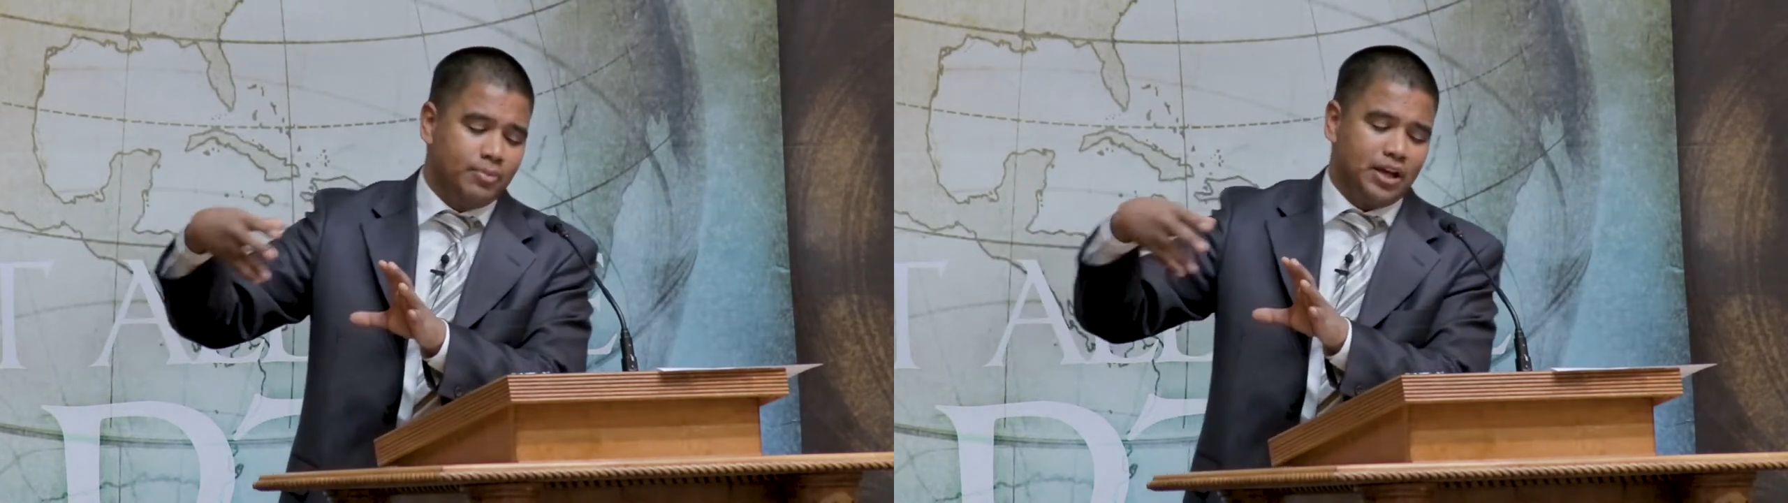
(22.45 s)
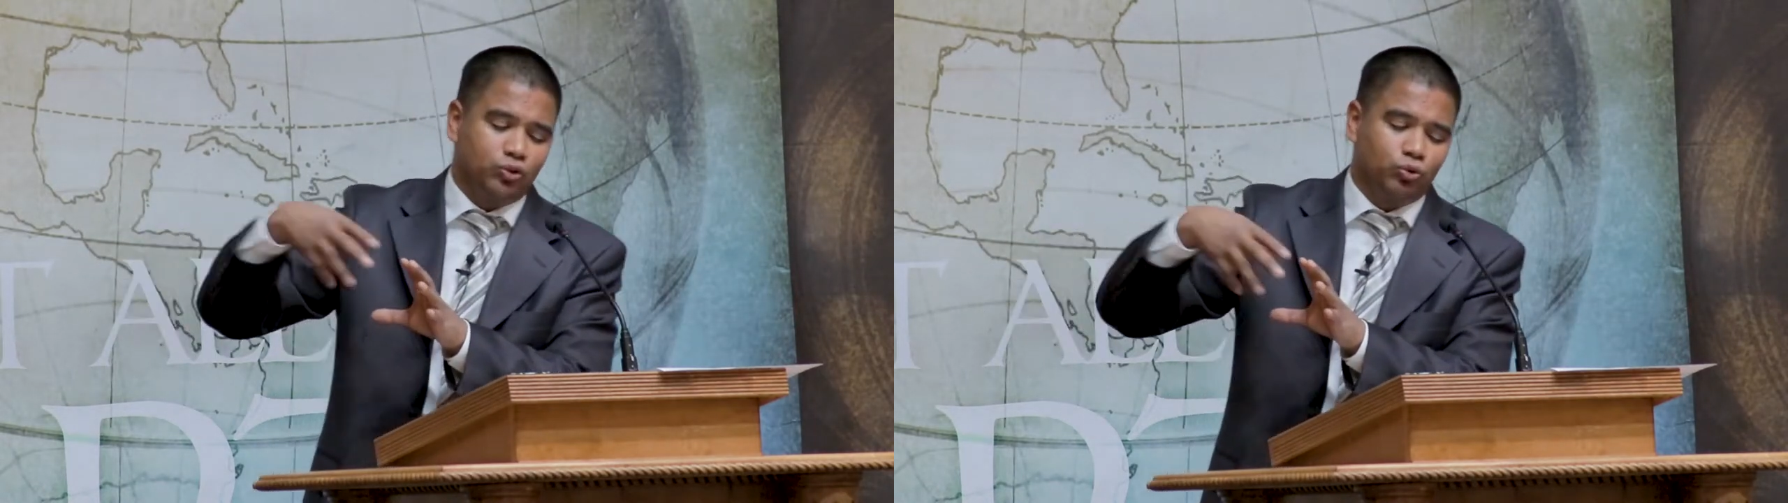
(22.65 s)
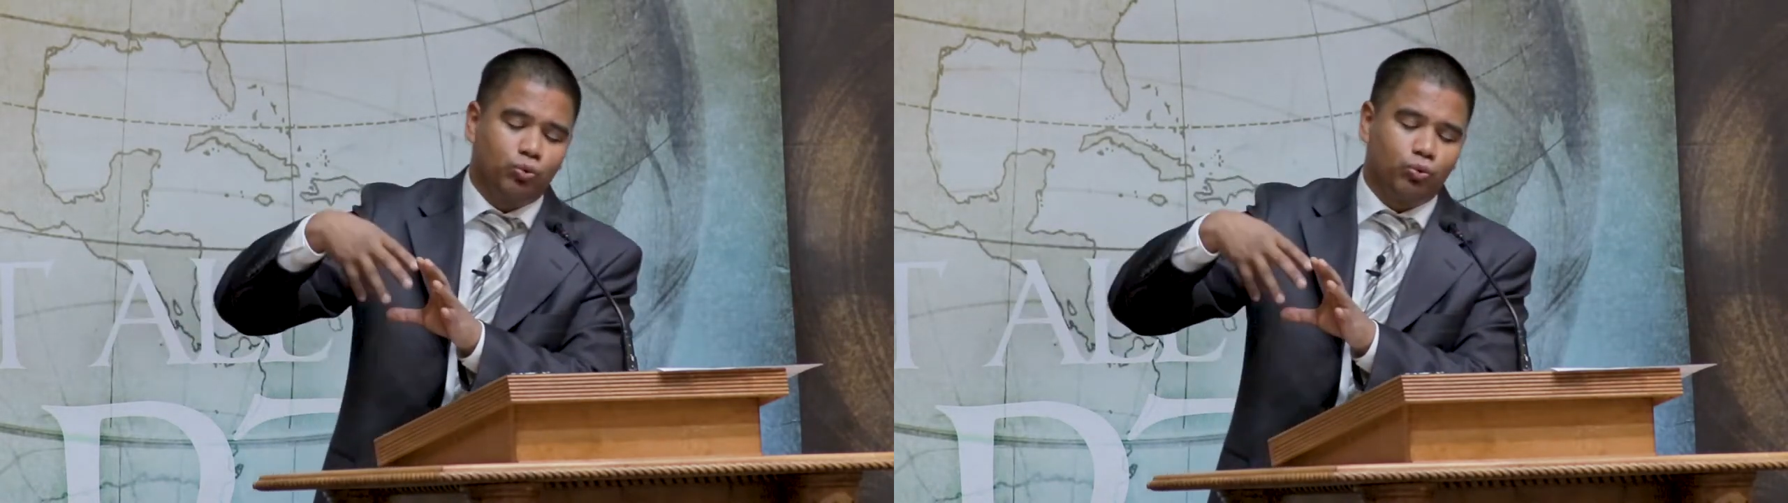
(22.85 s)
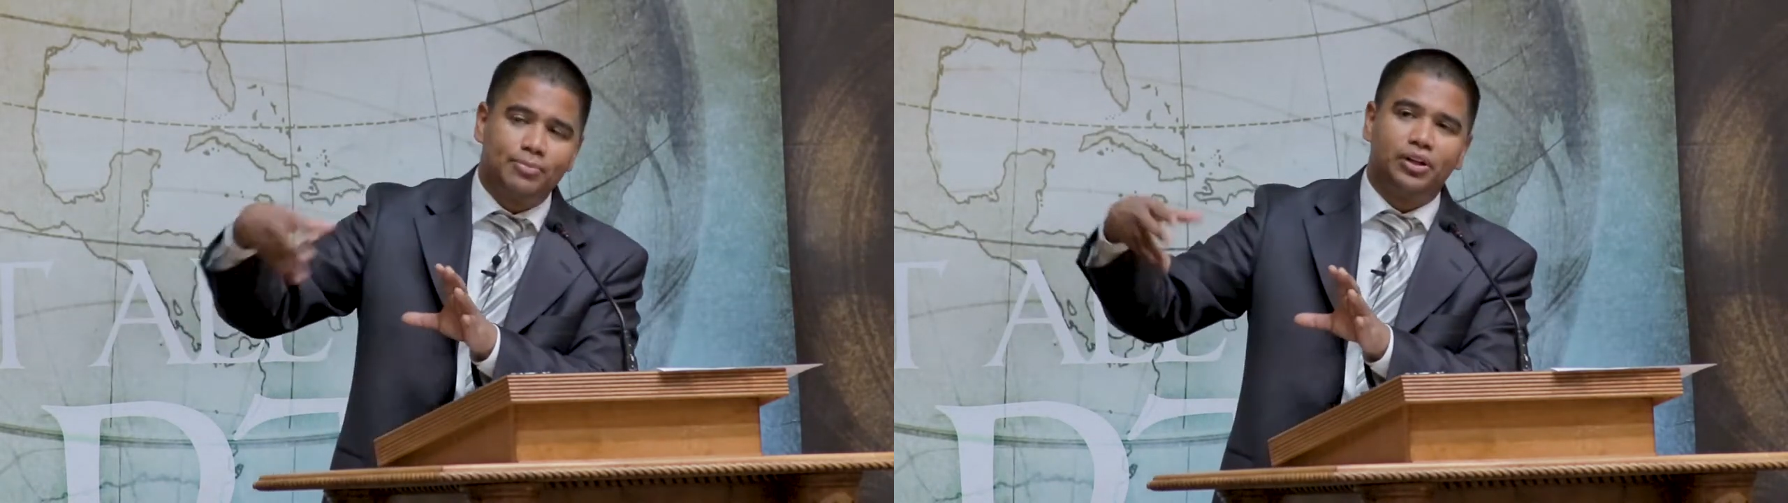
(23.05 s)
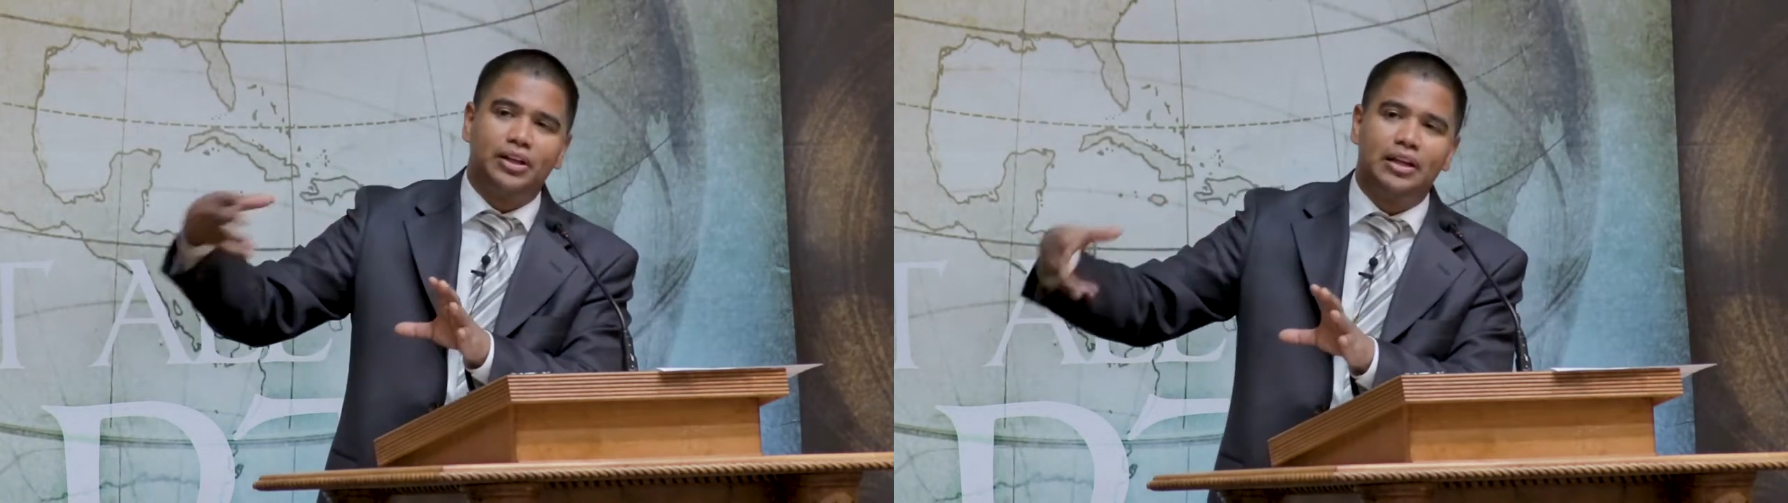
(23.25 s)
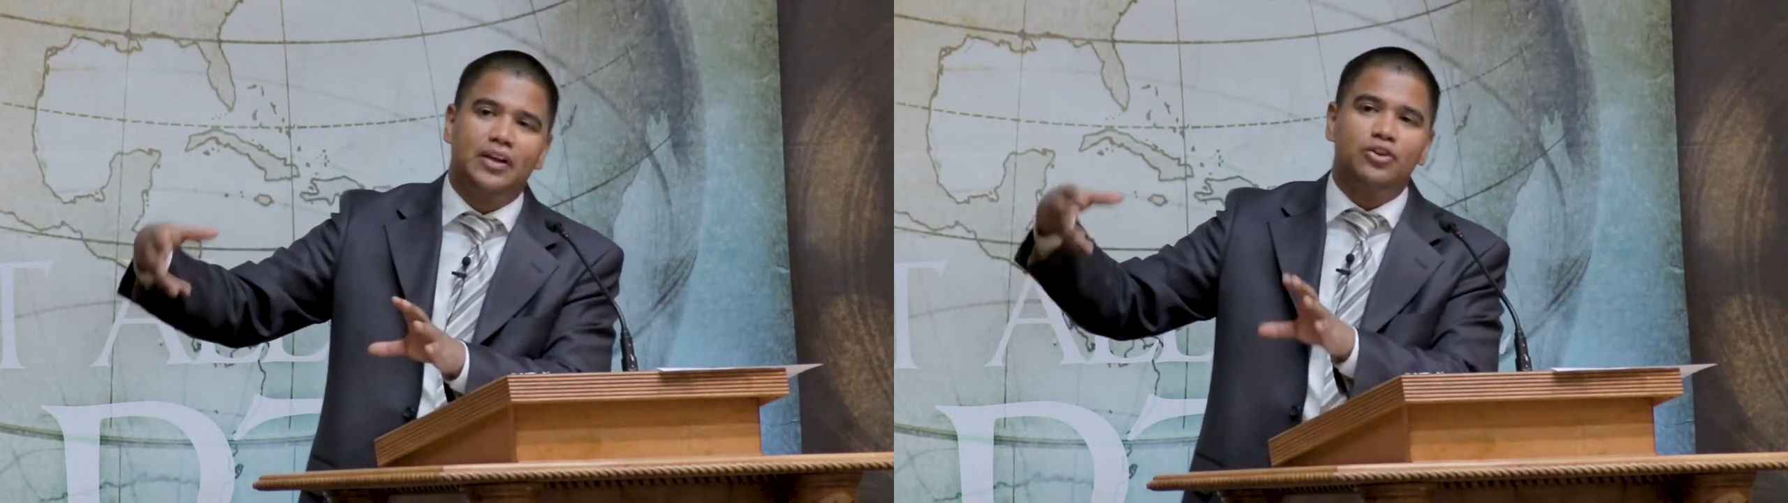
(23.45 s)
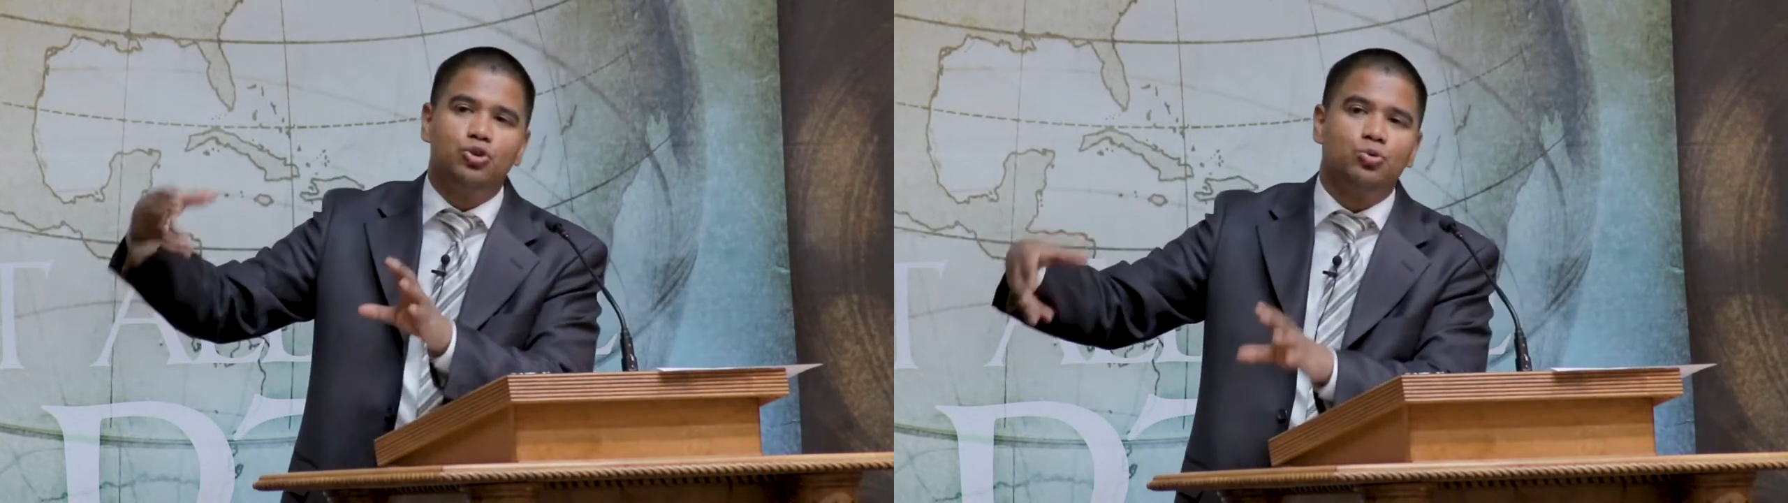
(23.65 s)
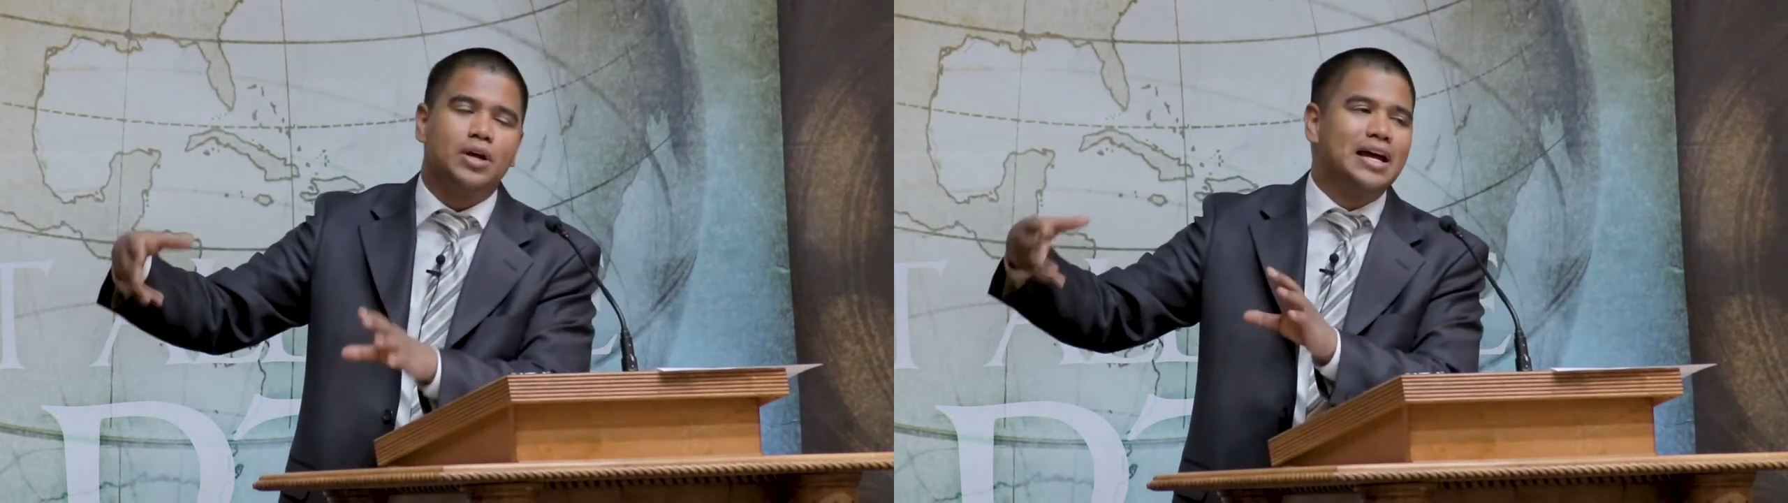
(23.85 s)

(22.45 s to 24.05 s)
Because we believe that you